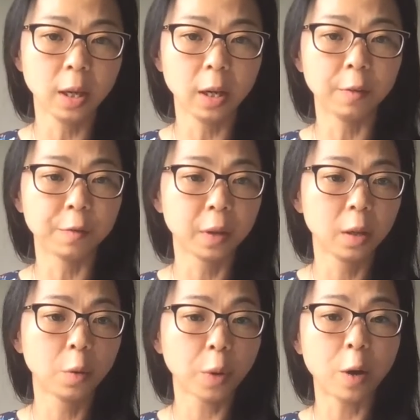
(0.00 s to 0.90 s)
of
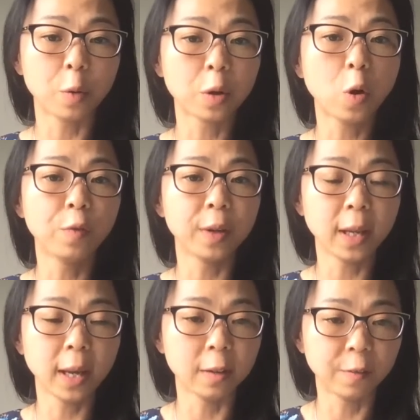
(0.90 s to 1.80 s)
how COVID
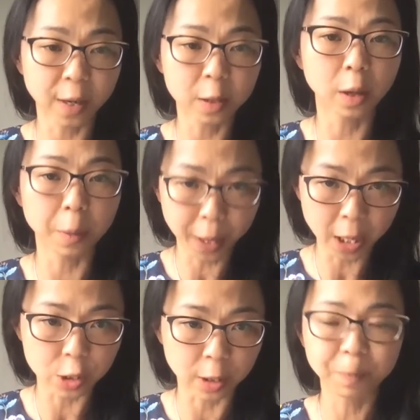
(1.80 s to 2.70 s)
can affect a
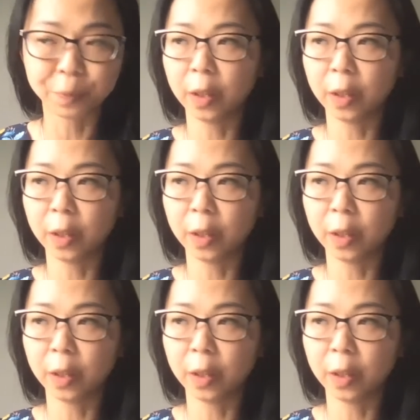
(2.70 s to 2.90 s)
patient,